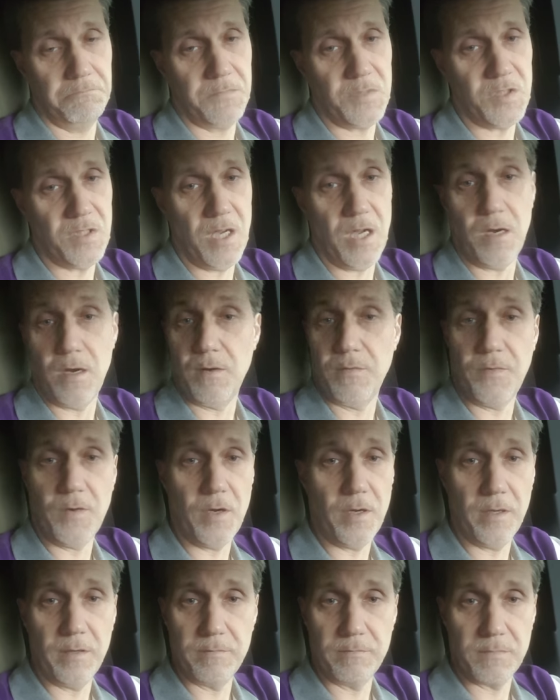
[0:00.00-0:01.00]
It's not our
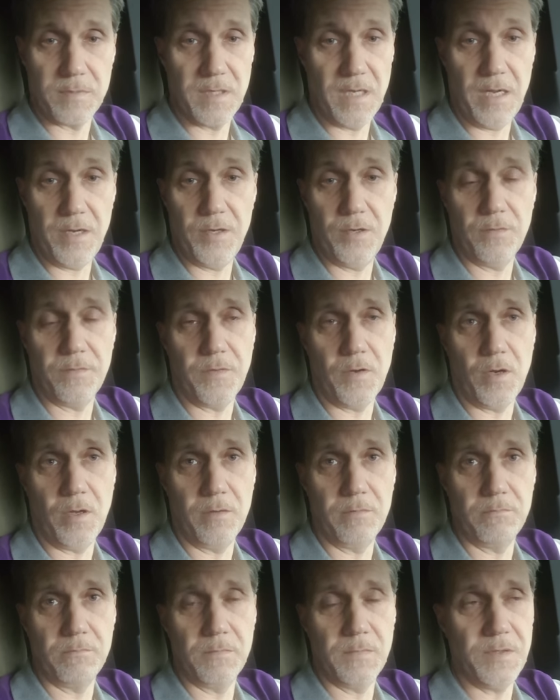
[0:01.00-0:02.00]
fault. It's not your
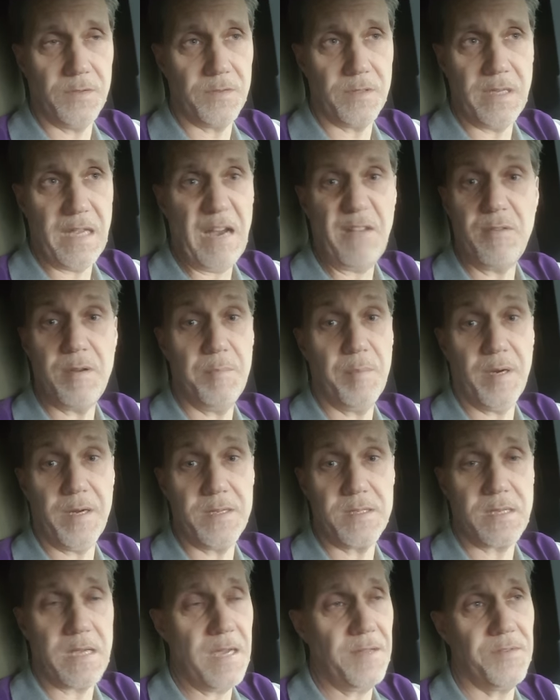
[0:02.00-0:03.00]
fault. It's,
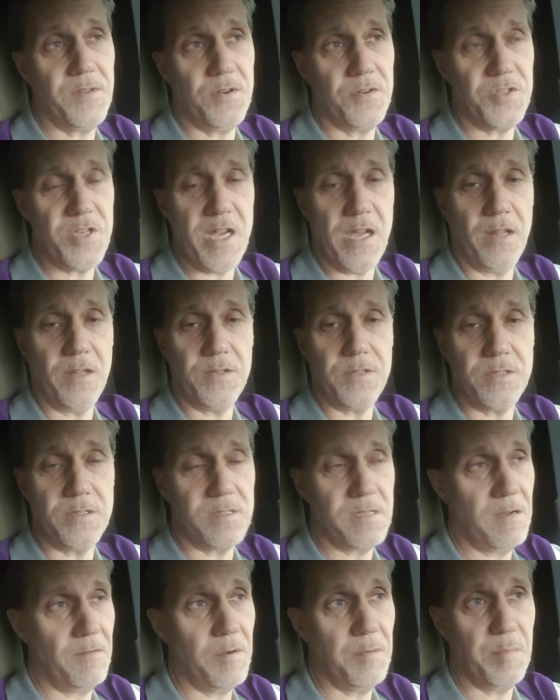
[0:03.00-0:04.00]
everybody's got their
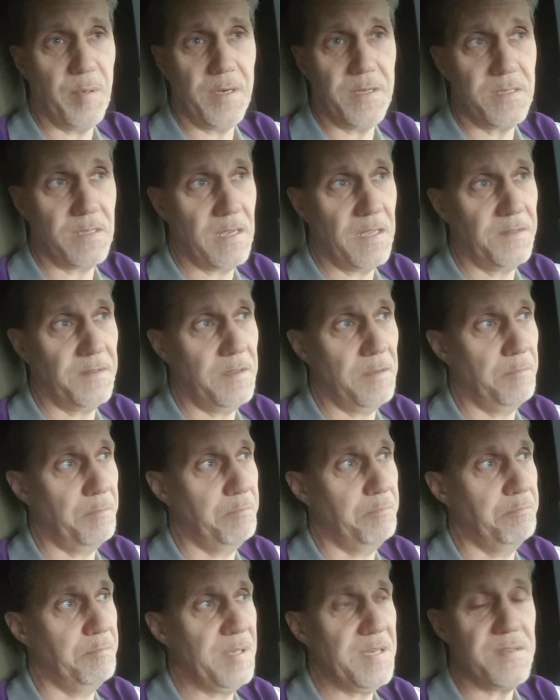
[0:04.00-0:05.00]
challenges. Everybody's got the
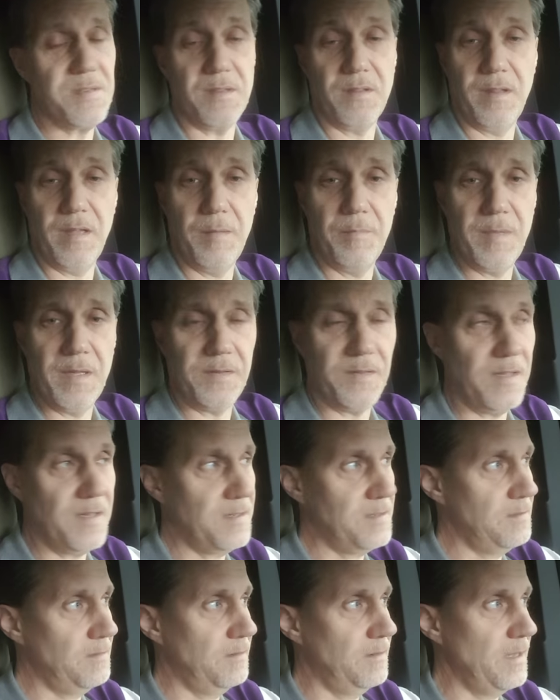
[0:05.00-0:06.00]
piece of them that
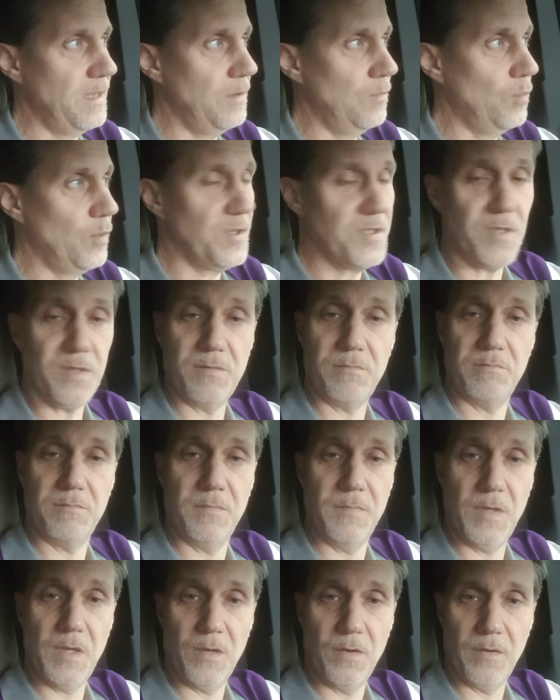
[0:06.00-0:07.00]
they they wish
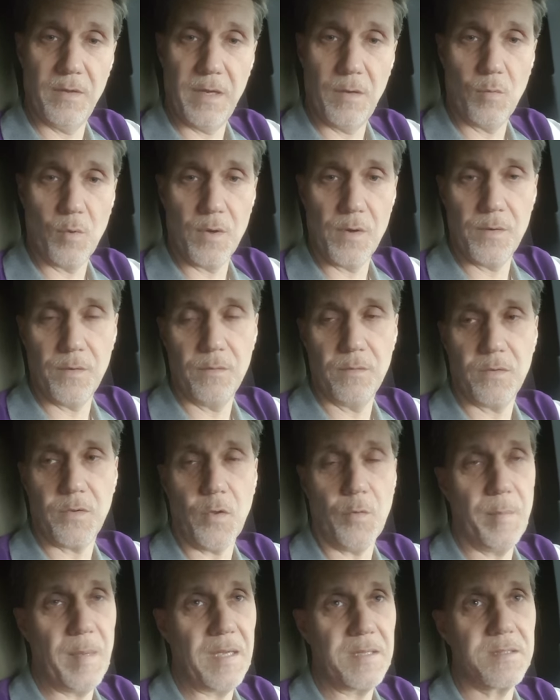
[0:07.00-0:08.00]
you know they weren't
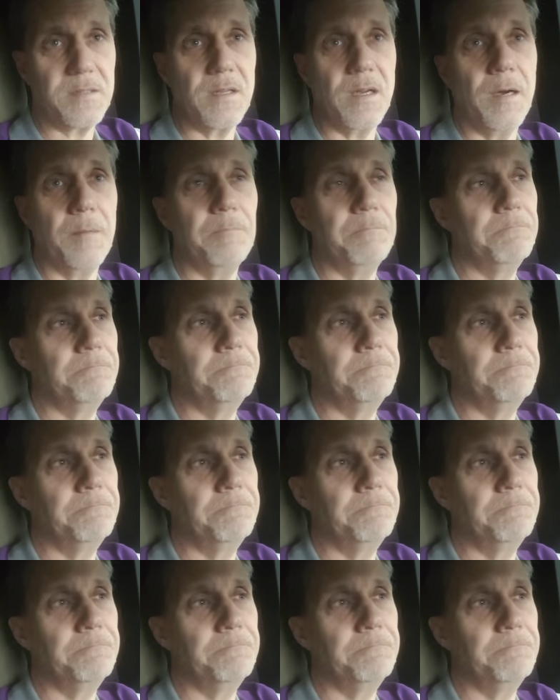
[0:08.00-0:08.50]
so messed up.